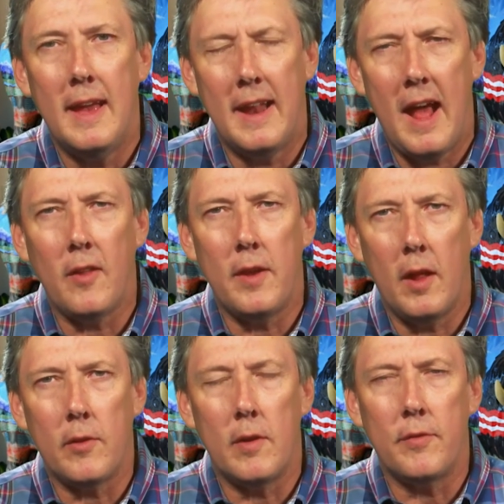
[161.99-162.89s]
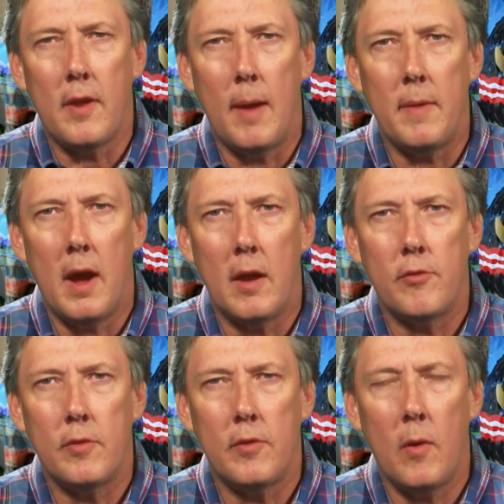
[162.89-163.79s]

And Alan Elder is top notch.